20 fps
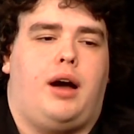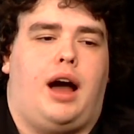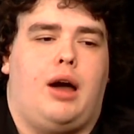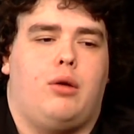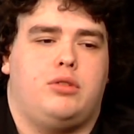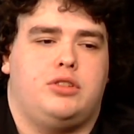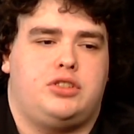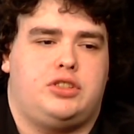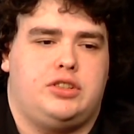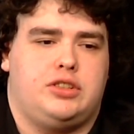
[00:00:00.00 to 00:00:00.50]
I
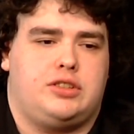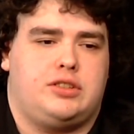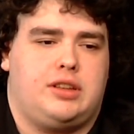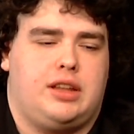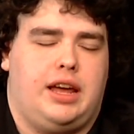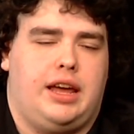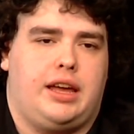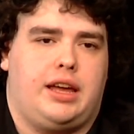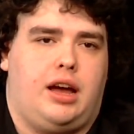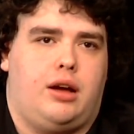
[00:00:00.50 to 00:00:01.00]
was
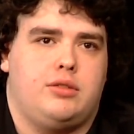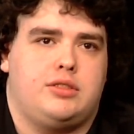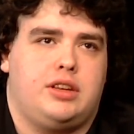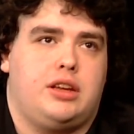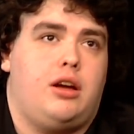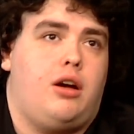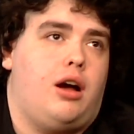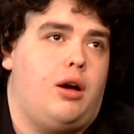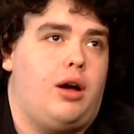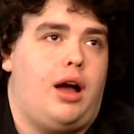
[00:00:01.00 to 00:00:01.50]
like,
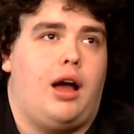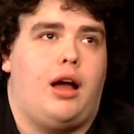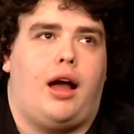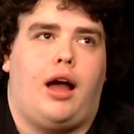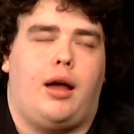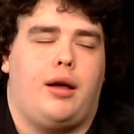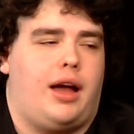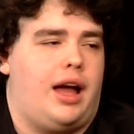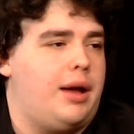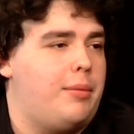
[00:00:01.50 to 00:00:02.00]

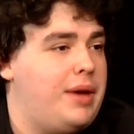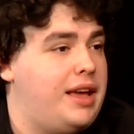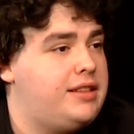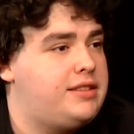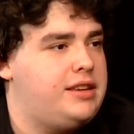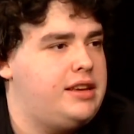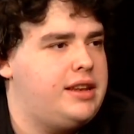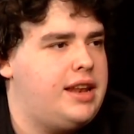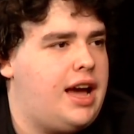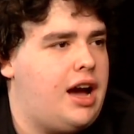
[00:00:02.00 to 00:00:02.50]
oh, I'm
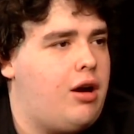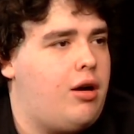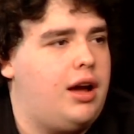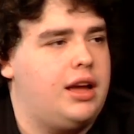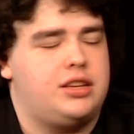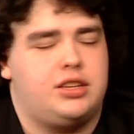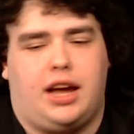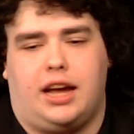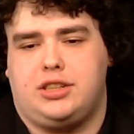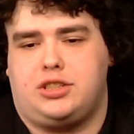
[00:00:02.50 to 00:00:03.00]
18 now.
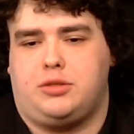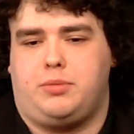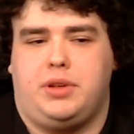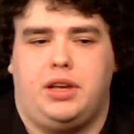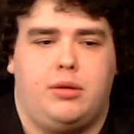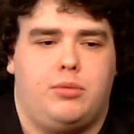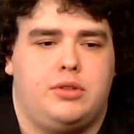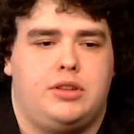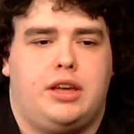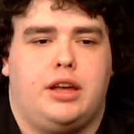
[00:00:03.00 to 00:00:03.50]
I should
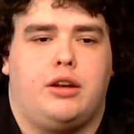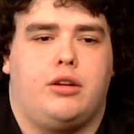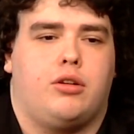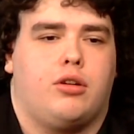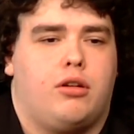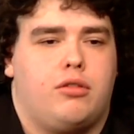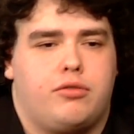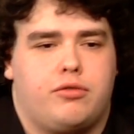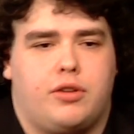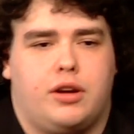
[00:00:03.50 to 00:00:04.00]
be able to get a
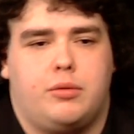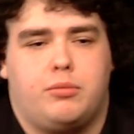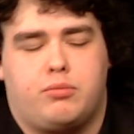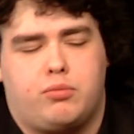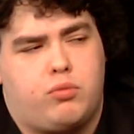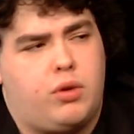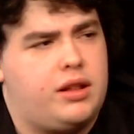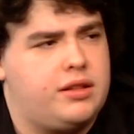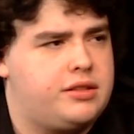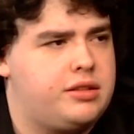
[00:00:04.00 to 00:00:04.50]

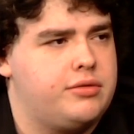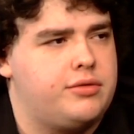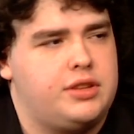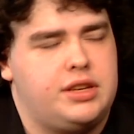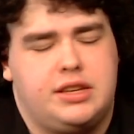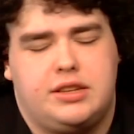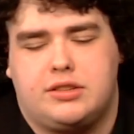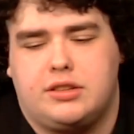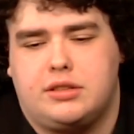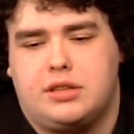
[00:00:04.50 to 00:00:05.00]
girlfriend
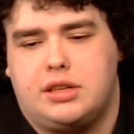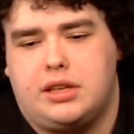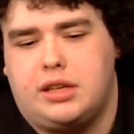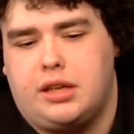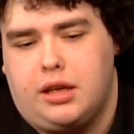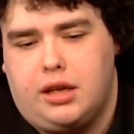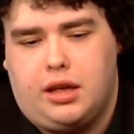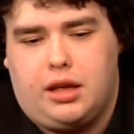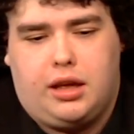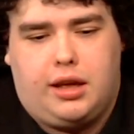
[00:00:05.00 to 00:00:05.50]
relatively
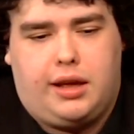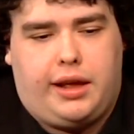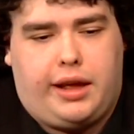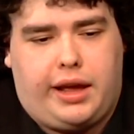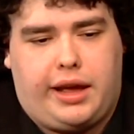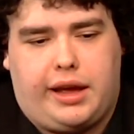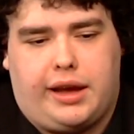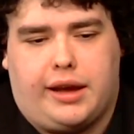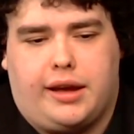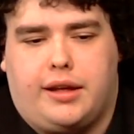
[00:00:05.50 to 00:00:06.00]
easily,
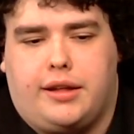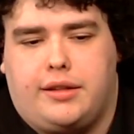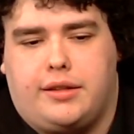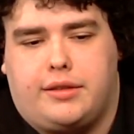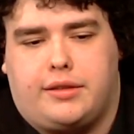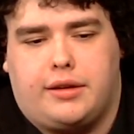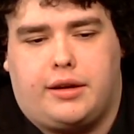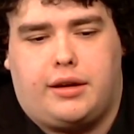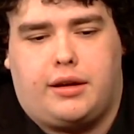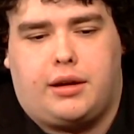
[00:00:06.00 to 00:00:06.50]

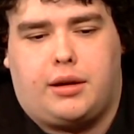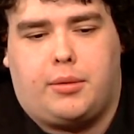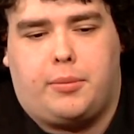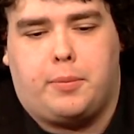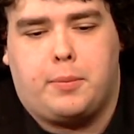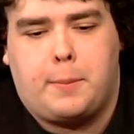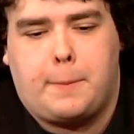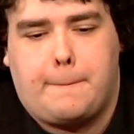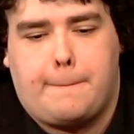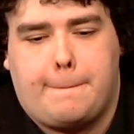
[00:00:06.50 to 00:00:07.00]
and I'm
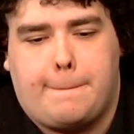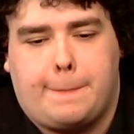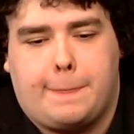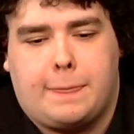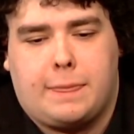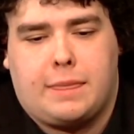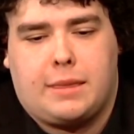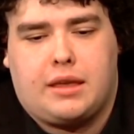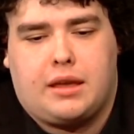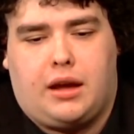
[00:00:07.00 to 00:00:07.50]

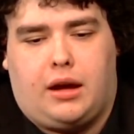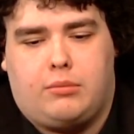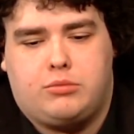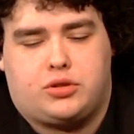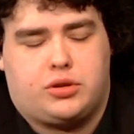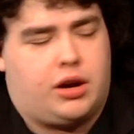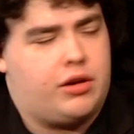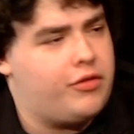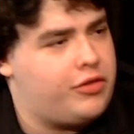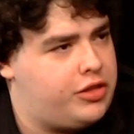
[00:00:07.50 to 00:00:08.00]

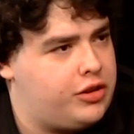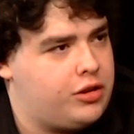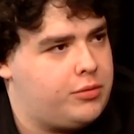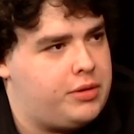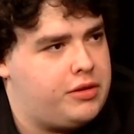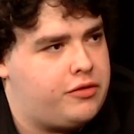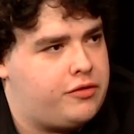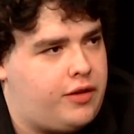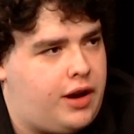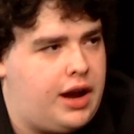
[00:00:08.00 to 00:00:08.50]
sure everything will
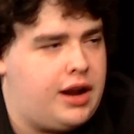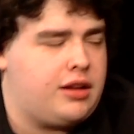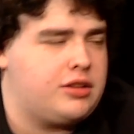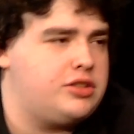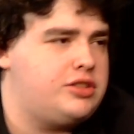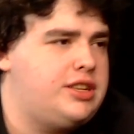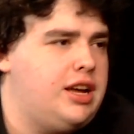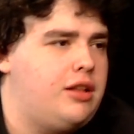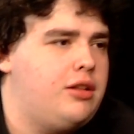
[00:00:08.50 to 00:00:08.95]
be fine. I'll just